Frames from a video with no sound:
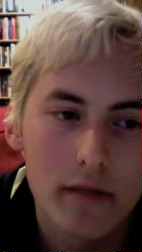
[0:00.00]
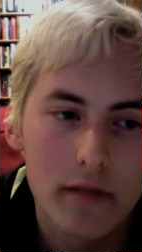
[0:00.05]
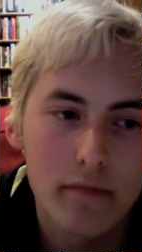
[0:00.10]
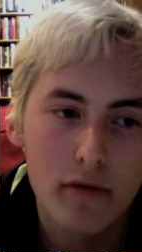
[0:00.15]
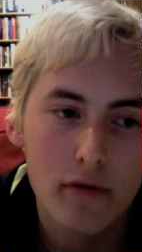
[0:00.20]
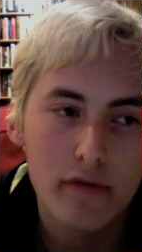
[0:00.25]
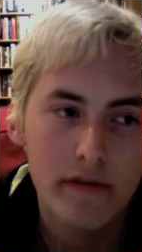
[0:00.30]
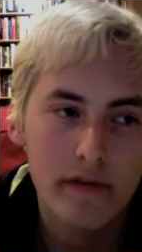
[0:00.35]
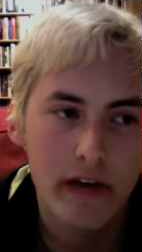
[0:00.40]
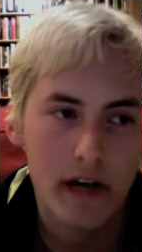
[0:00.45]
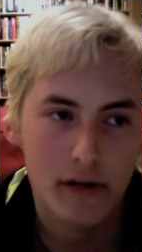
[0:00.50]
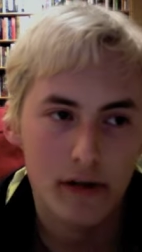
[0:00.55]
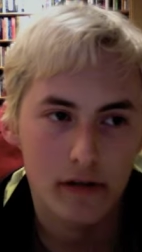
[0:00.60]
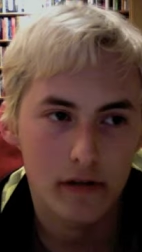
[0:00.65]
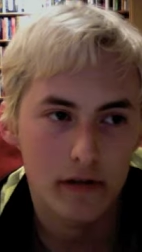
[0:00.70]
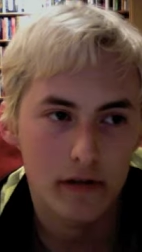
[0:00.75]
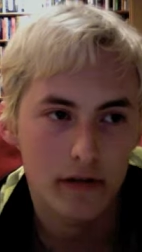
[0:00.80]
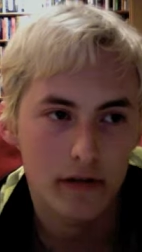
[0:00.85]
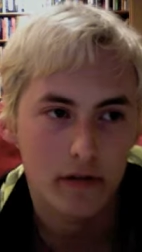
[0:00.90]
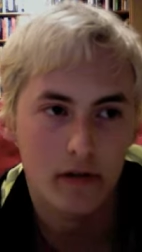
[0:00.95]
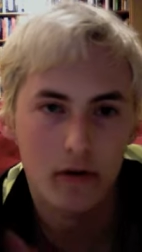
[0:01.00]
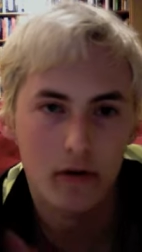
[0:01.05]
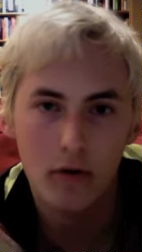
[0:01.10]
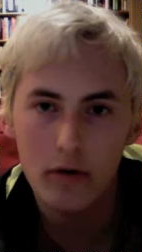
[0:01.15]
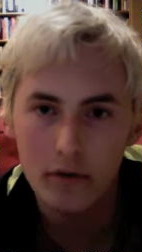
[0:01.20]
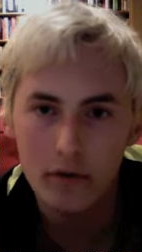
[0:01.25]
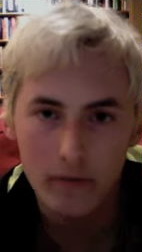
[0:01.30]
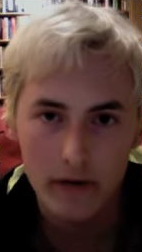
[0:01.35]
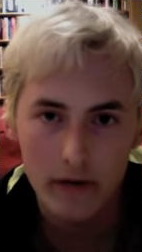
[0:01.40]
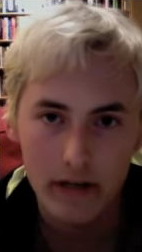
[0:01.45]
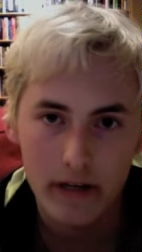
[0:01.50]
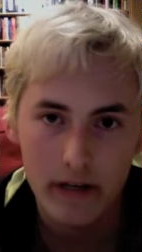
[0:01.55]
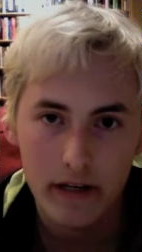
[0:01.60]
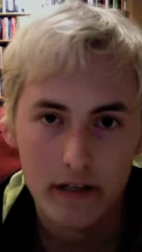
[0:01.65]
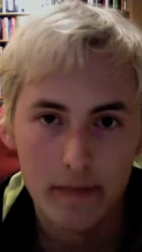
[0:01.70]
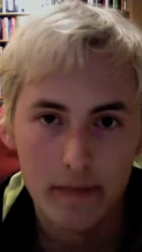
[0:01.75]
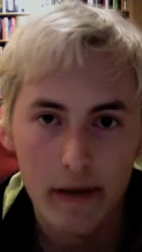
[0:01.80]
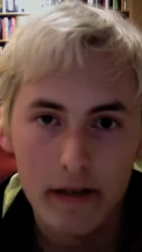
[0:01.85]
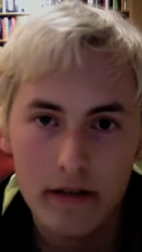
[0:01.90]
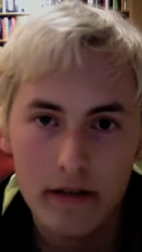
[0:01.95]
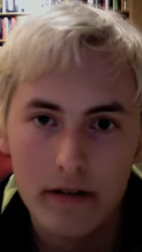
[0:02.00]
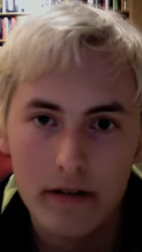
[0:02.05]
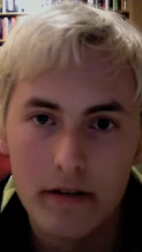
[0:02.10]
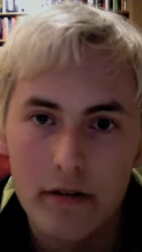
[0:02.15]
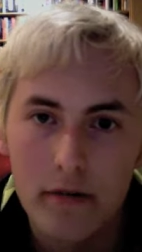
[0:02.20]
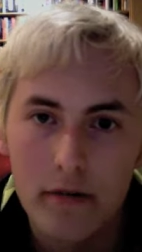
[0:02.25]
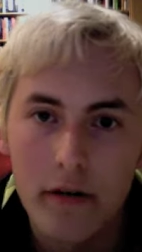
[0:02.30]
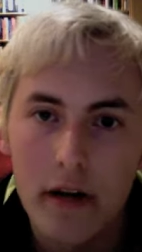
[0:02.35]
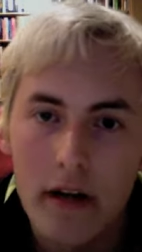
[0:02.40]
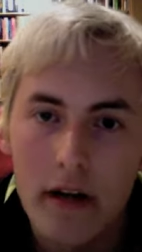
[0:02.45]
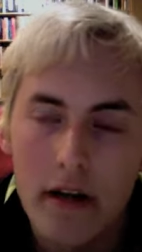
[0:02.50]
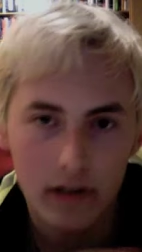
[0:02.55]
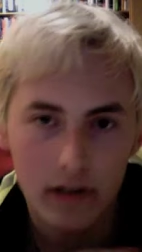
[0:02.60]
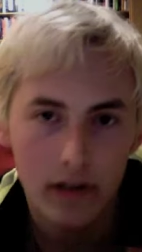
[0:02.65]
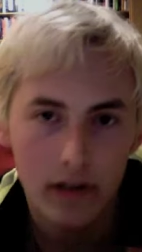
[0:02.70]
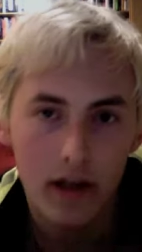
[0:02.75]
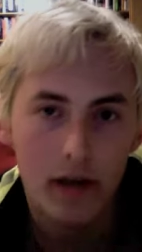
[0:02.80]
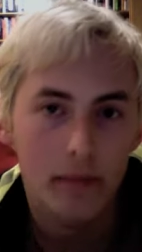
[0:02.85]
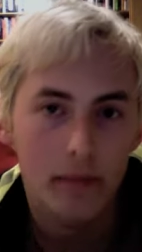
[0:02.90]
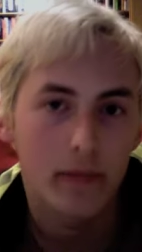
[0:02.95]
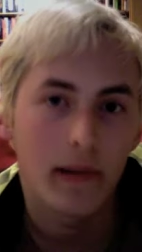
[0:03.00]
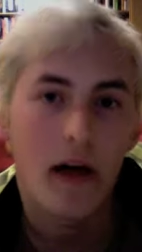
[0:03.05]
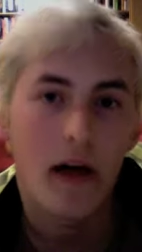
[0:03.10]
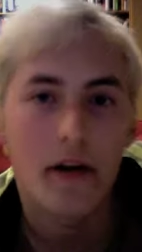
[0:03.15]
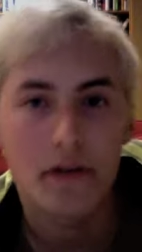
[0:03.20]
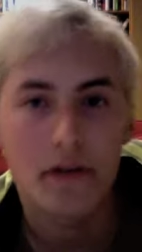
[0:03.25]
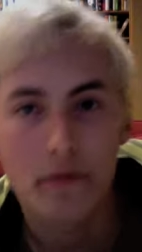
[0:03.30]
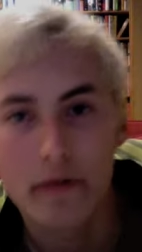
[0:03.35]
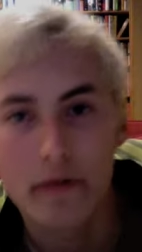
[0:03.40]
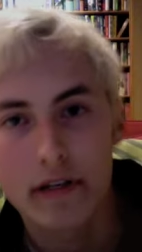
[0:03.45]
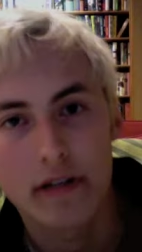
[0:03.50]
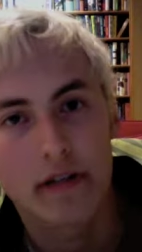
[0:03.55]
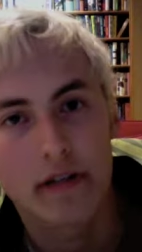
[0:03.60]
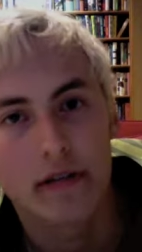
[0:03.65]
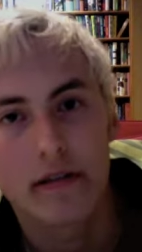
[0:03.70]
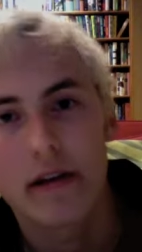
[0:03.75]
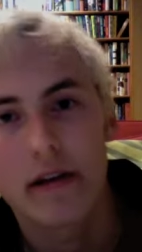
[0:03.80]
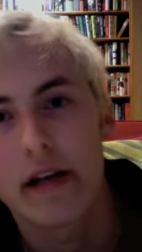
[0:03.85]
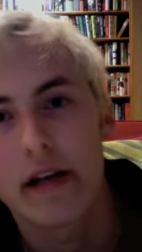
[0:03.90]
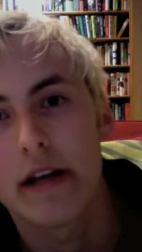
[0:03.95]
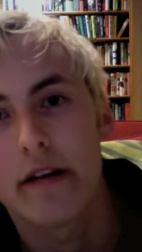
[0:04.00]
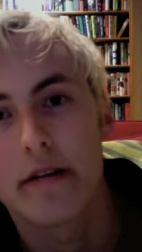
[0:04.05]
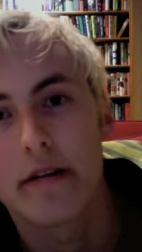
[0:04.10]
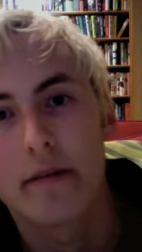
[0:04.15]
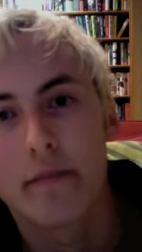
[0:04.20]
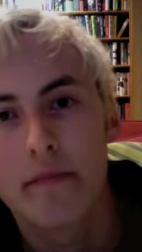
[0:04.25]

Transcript: movie actually took a course where I didn't expect it to. A lot of plot twists and